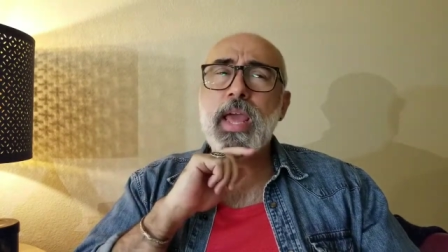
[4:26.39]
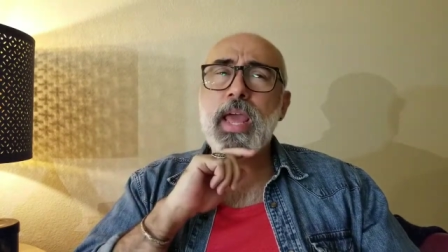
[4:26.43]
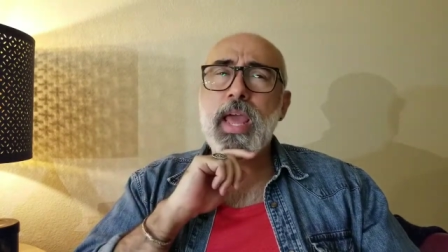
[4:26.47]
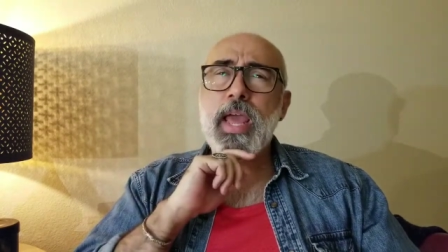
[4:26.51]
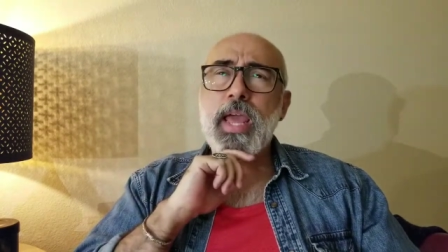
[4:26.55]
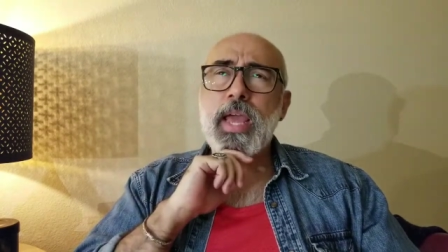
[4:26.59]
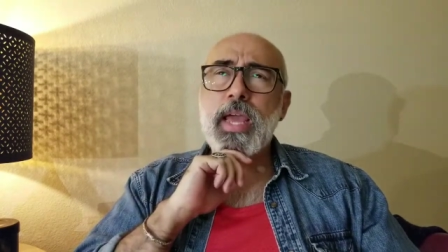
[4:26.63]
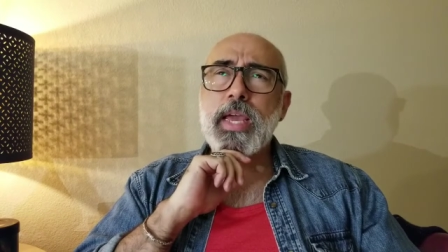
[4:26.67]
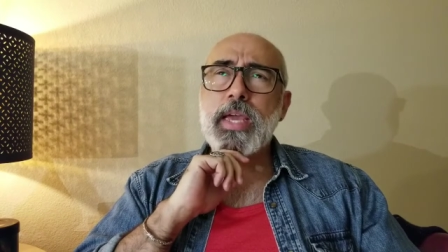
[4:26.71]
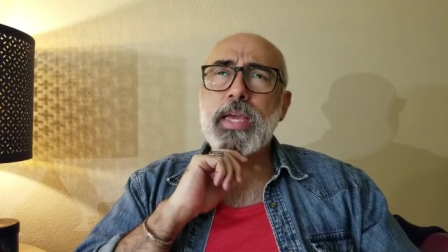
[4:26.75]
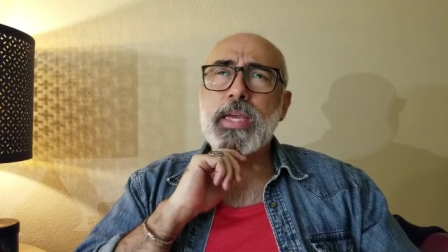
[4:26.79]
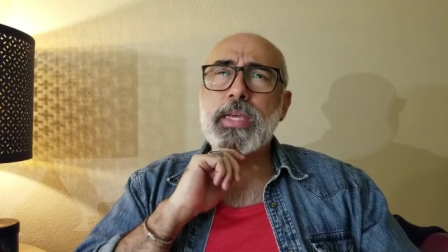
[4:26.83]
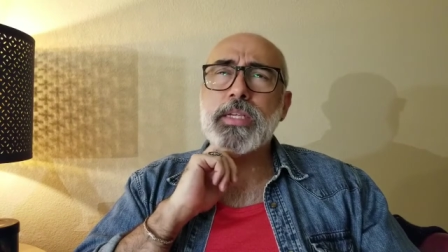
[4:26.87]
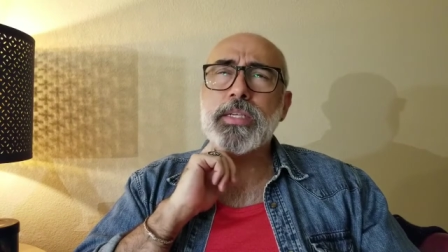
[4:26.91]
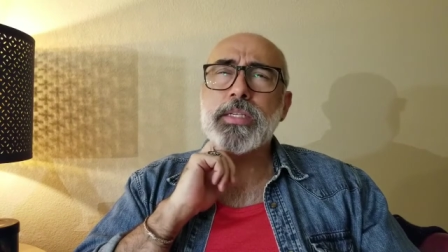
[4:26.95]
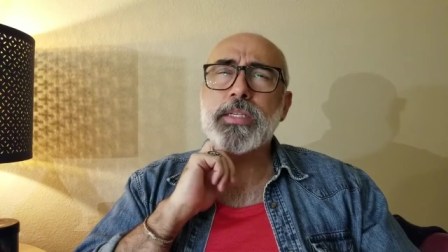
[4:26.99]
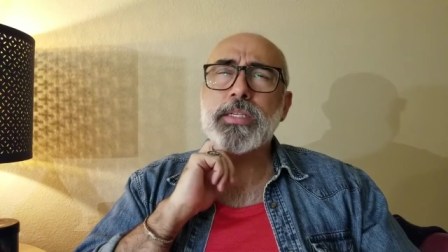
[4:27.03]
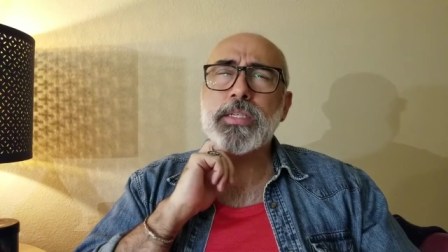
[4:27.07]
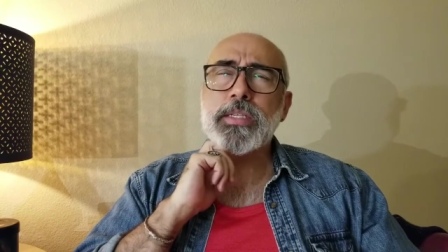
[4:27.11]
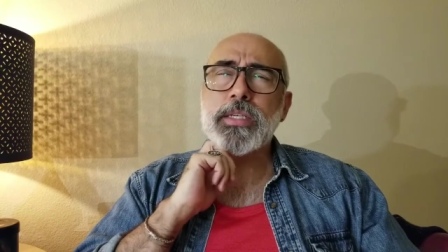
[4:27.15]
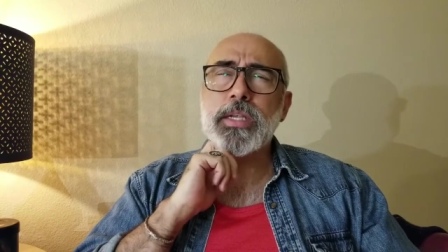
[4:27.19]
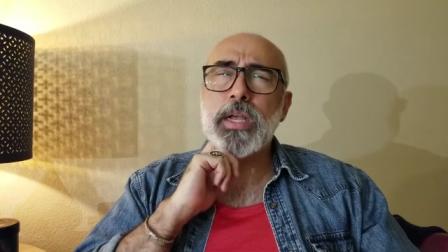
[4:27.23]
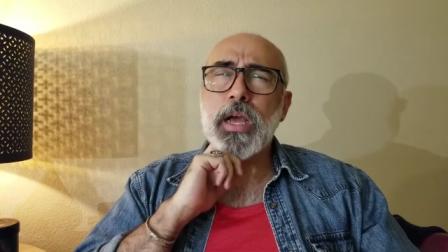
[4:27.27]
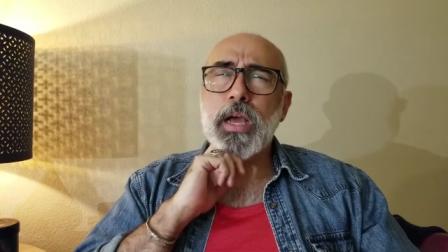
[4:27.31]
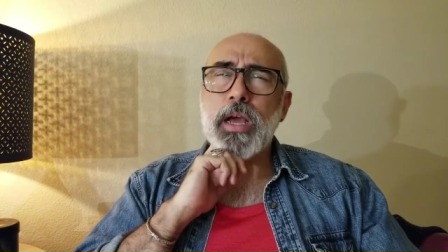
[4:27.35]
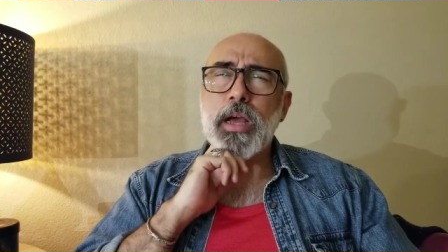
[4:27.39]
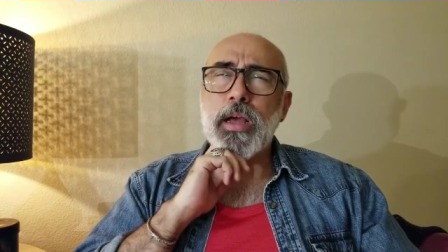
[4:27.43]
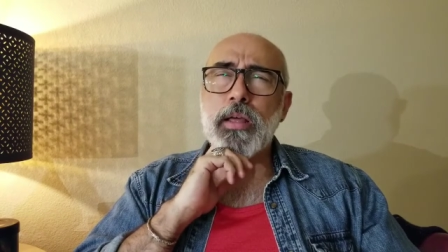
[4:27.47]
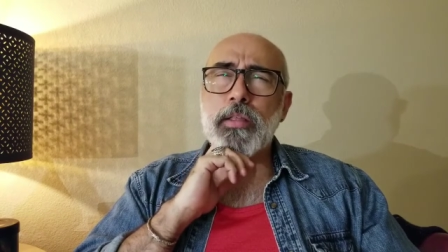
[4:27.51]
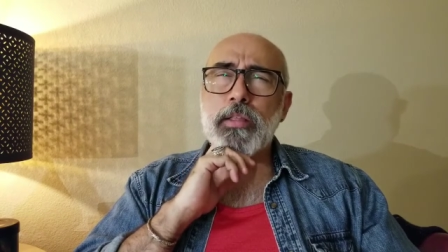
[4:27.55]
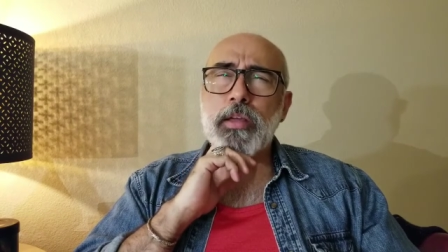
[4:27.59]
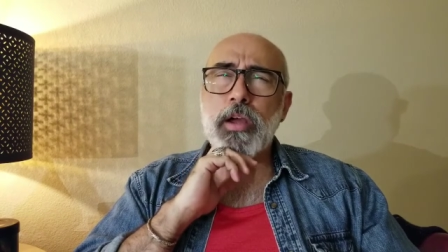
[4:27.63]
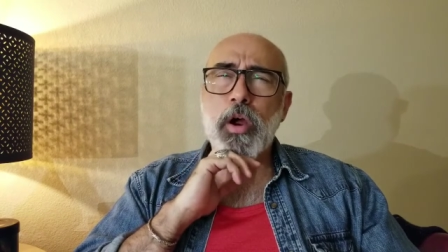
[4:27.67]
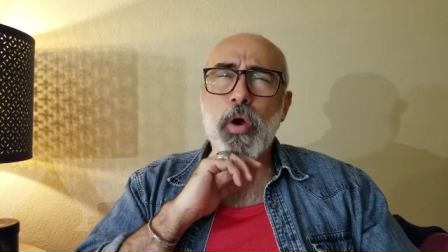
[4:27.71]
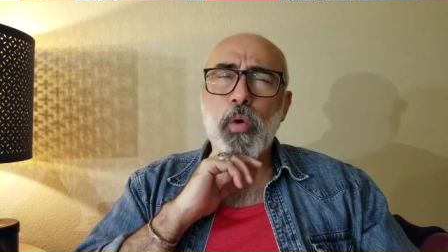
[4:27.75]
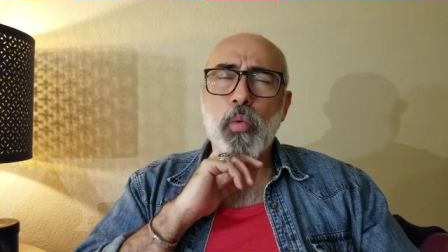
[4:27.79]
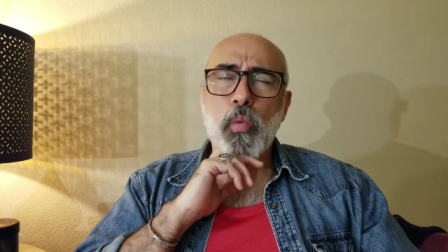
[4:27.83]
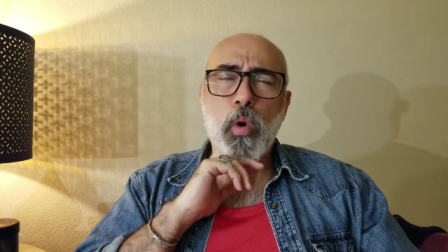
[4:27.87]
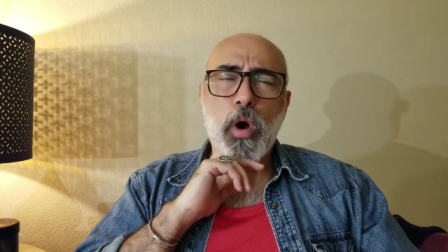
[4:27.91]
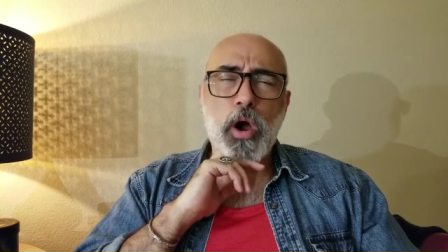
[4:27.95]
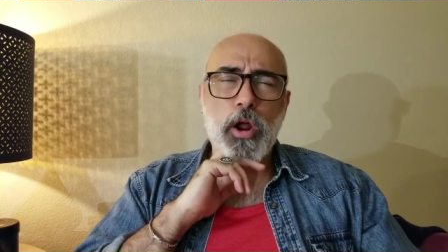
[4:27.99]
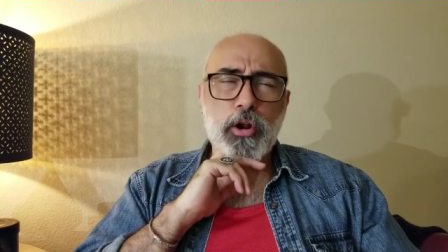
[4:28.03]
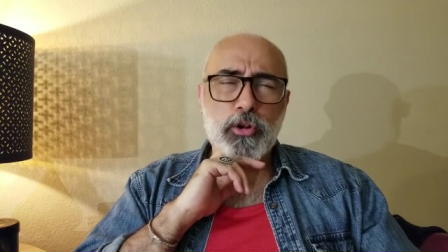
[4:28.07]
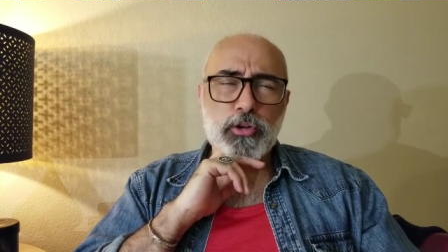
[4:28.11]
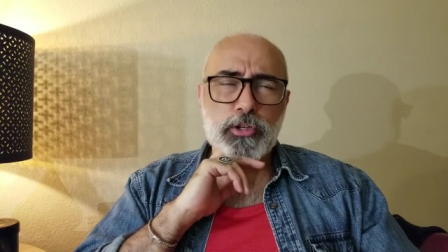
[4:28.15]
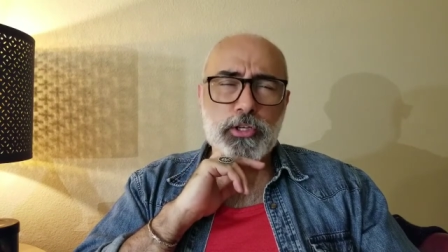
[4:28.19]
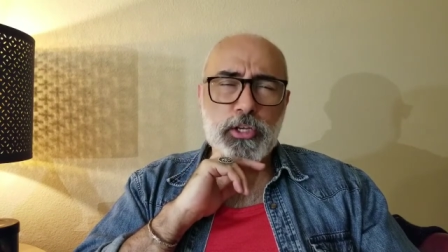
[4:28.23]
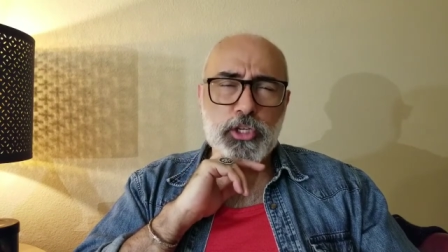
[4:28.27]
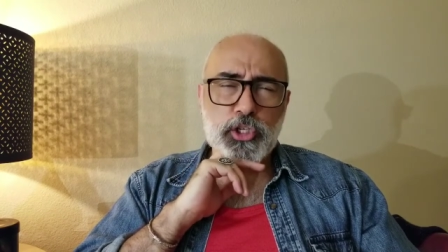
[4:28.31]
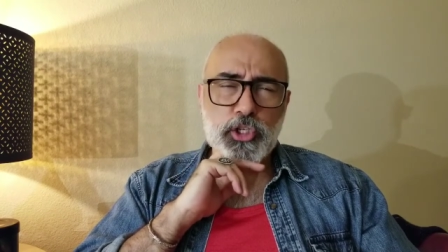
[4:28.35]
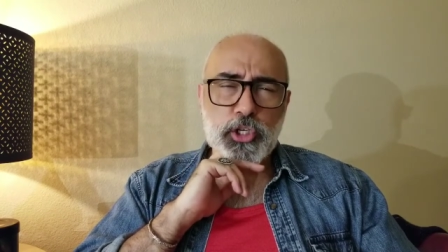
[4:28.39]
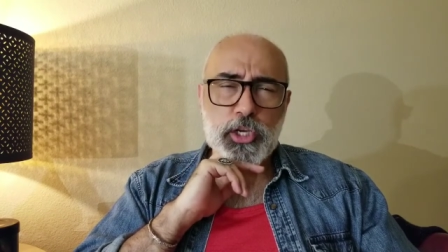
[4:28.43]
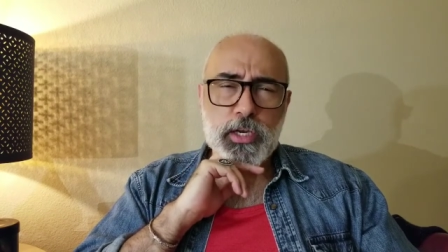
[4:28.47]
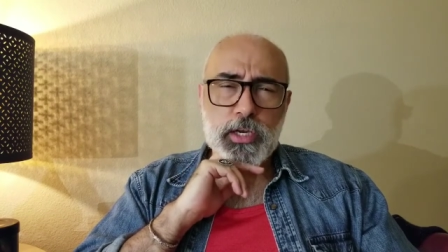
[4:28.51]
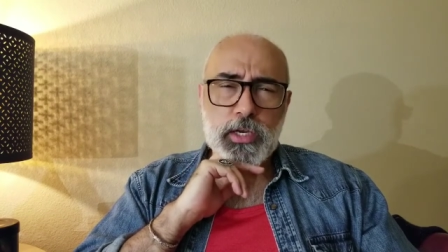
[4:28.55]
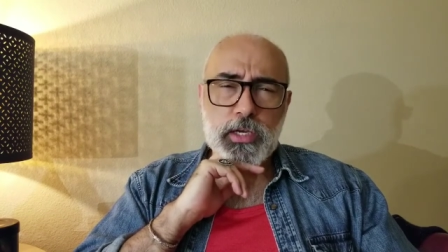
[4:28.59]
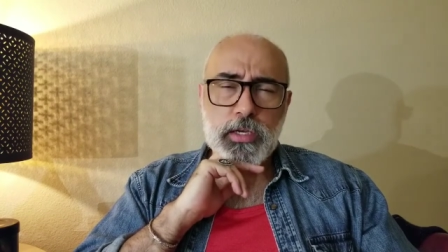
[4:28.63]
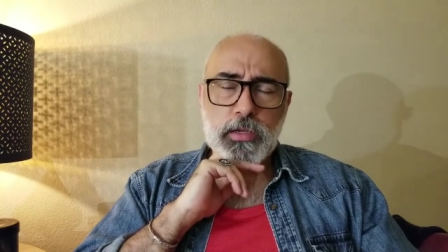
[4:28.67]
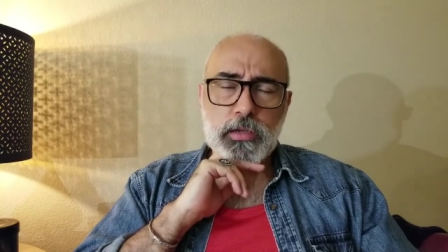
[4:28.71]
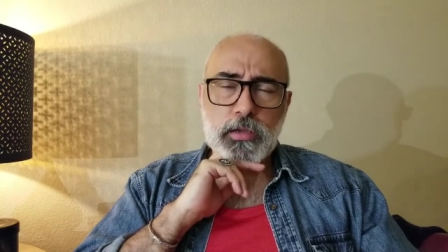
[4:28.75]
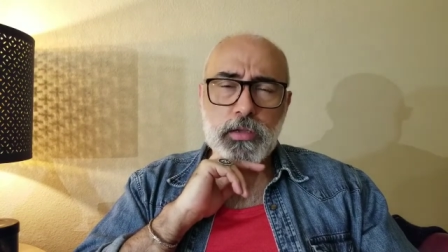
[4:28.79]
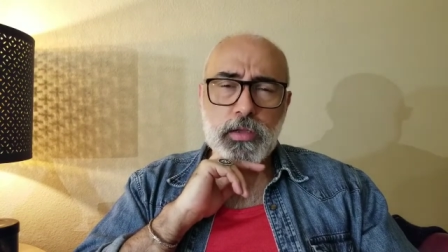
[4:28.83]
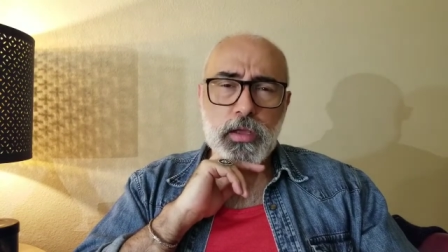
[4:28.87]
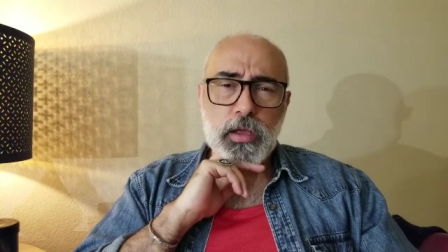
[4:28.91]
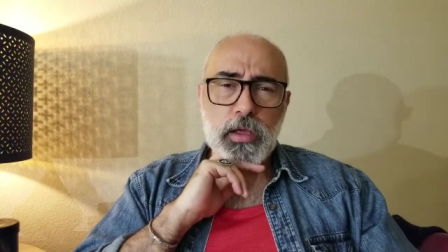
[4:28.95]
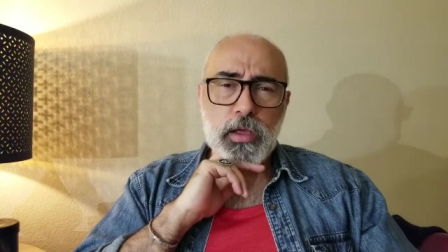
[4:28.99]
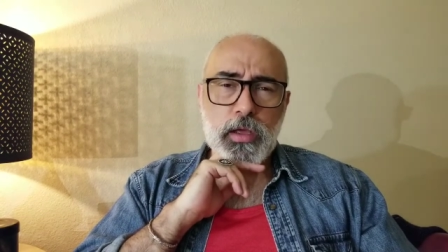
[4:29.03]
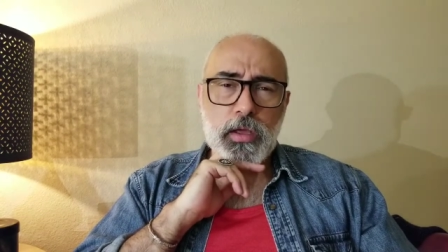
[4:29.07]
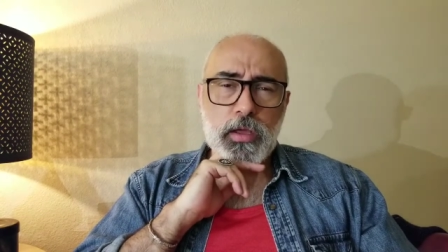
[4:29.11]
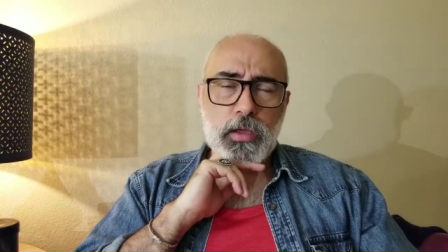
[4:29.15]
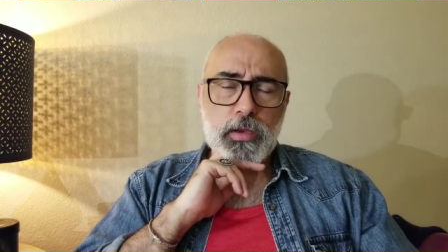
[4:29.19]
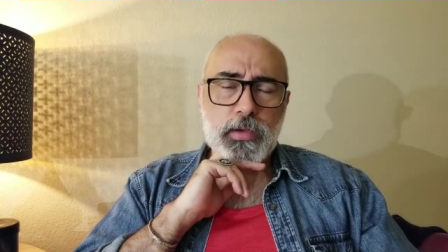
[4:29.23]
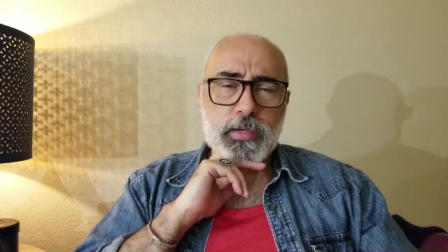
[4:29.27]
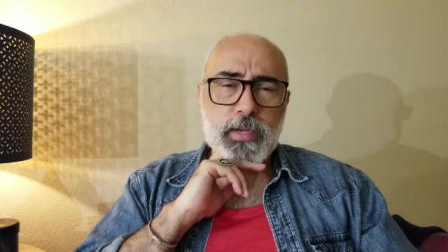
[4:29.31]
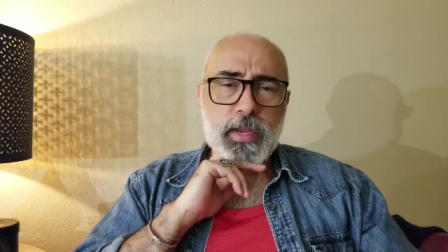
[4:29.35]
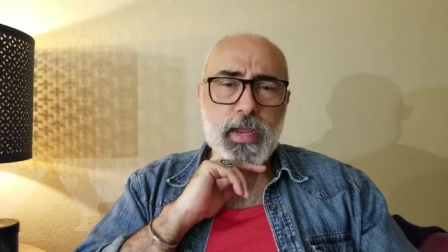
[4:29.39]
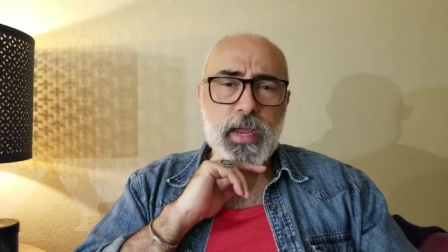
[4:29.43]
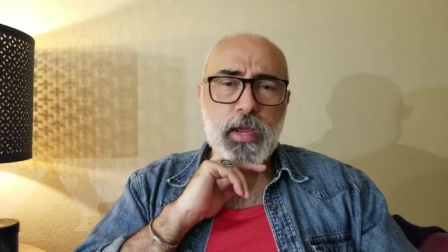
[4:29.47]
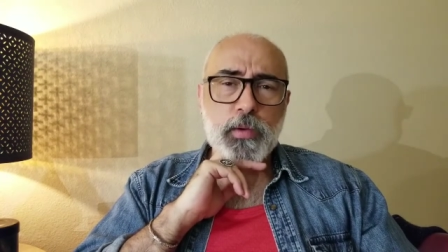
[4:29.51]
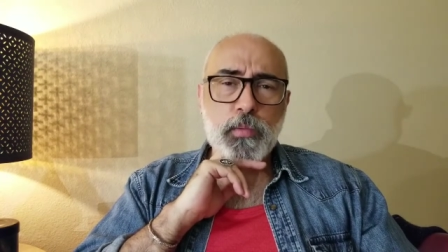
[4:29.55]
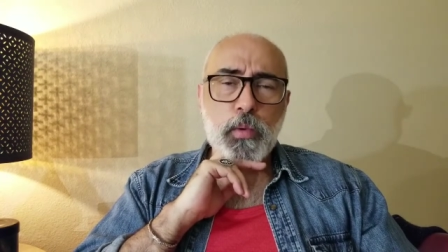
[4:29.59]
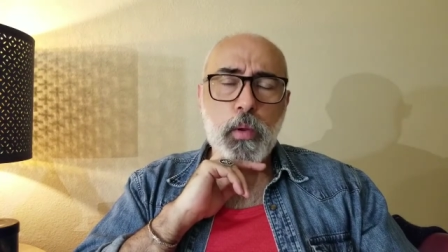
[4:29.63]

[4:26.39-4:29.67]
and our water ditching day.